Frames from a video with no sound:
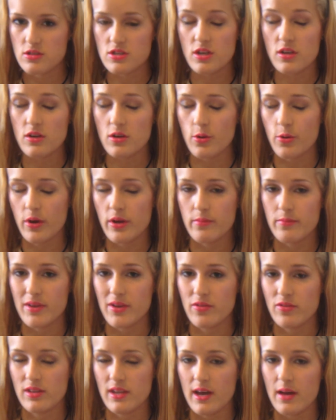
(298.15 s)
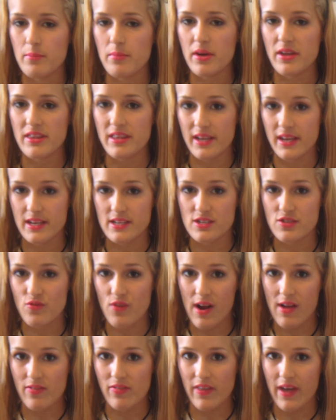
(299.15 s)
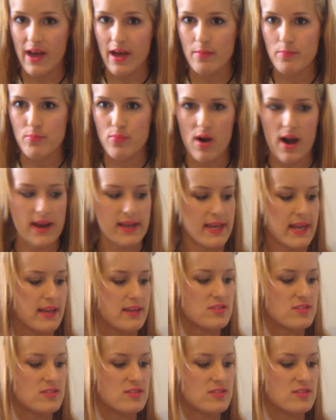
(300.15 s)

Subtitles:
Don't quote me on that, but I think it's around that bracket.